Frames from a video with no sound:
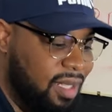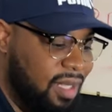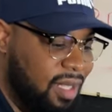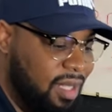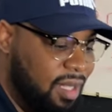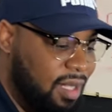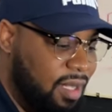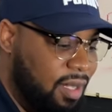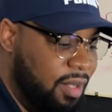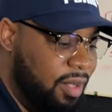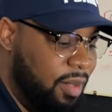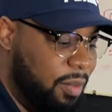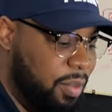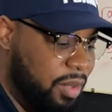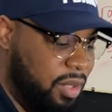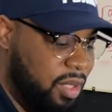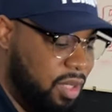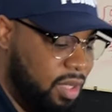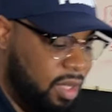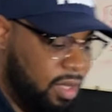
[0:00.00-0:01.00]

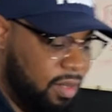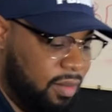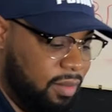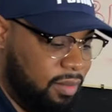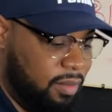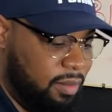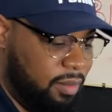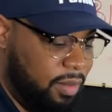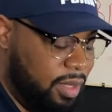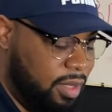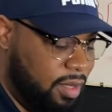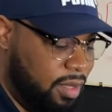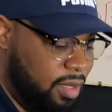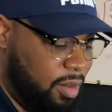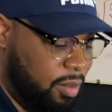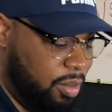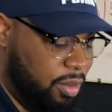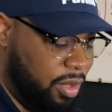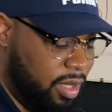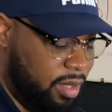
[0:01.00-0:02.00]
100%. Well, it's
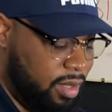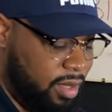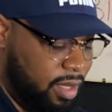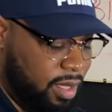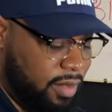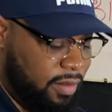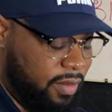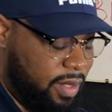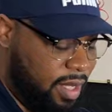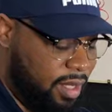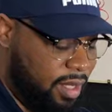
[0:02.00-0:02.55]
gonna press now, I